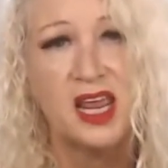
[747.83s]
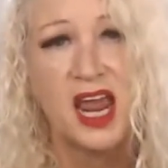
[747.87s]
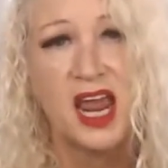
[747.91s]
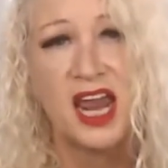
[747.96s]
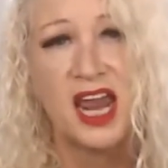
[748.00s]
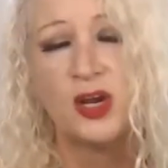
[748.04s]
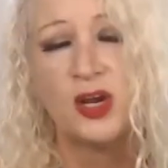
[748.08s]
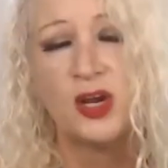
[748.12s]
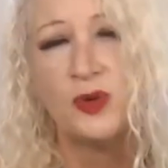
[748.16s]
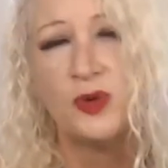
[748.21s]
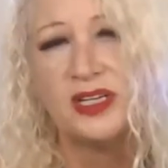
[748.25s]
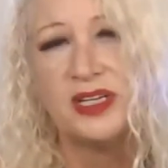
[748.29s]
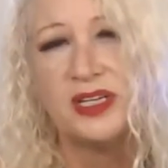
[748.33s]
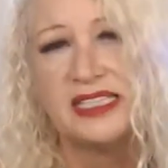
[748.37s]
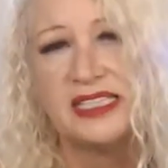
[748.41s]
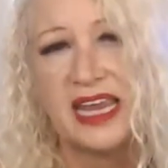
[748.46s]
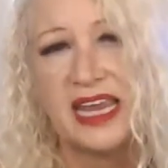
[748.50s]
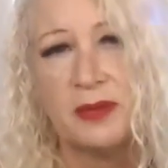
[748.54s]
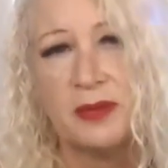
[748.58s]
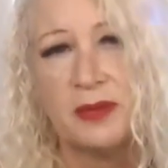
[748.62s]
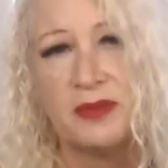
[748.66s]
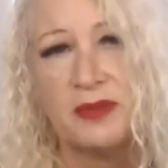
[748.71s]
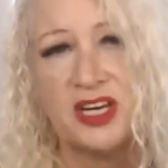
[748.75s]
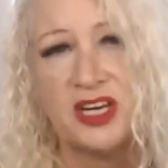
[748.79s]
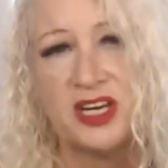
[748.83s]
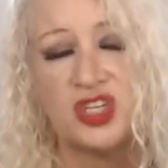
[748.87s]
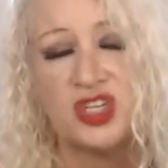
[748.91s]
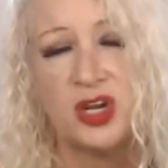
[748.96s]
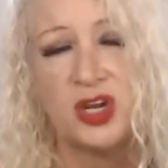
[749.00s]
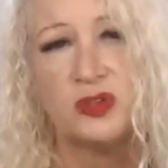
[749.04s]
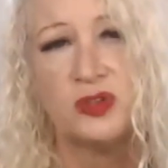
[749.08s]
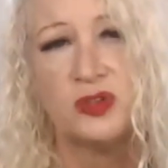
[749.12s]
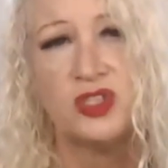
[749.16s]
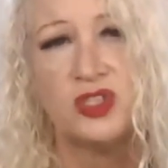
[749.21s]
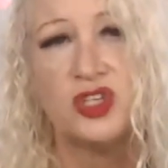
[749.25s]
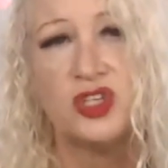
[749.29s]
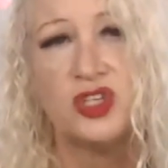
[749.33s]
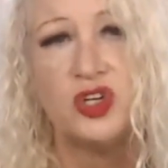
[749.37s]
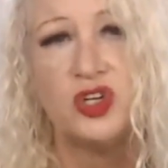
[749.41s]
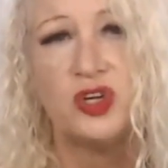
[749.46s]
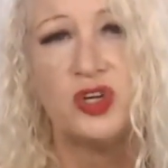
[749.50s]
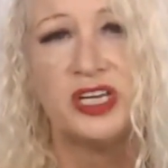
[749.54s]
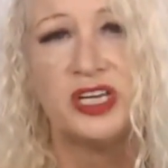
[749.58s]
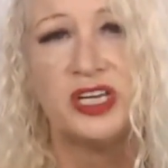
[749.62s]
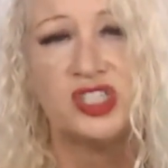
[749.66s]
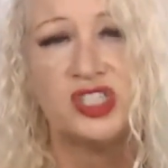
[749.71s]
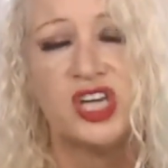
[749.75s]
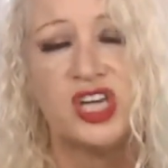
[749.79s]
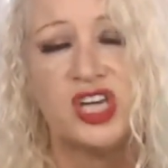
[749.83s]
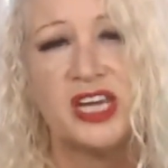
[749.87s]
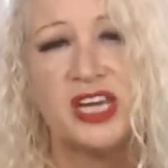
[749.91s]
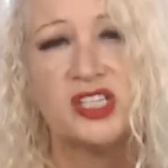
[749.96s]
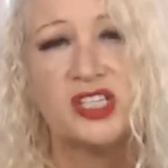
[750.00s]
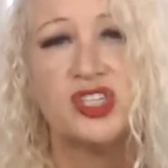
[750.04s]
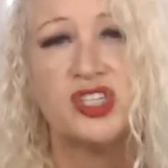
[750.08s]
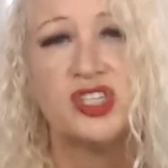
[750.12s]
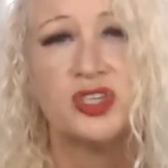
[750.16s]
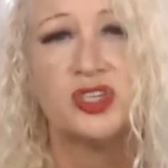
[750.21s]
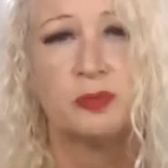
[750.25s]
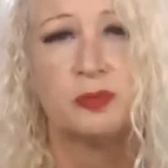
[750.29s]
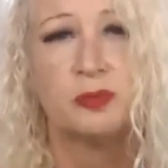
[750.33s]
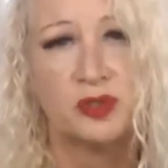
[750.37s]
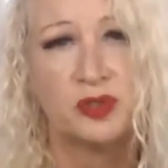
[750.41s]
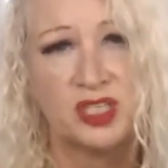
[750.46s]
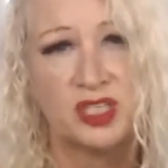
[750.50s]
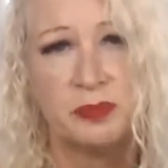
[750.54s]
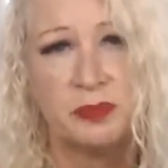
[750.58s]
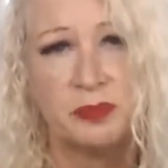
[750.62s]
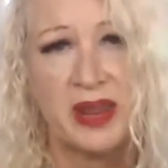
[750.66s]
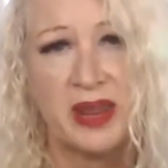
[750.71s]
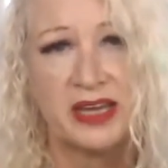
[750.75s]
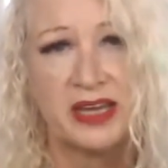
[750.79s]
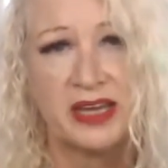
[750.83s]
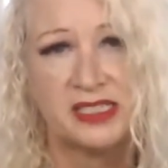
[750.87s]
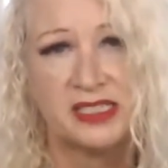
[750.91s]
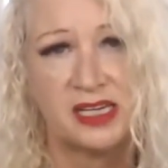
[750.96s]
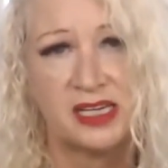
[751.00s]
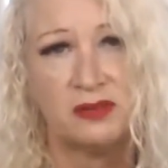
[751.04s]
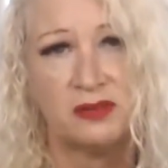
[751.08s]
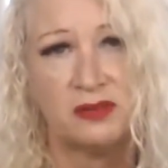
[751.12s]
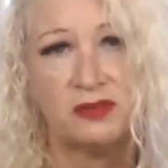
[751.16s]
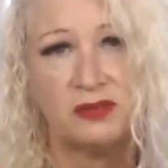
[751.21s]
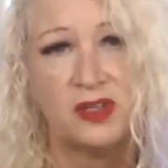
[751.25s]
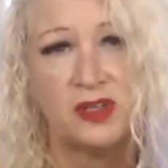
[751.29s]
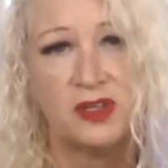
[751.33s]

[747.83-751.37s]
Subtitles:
I always say in my shows, you can change the perspective,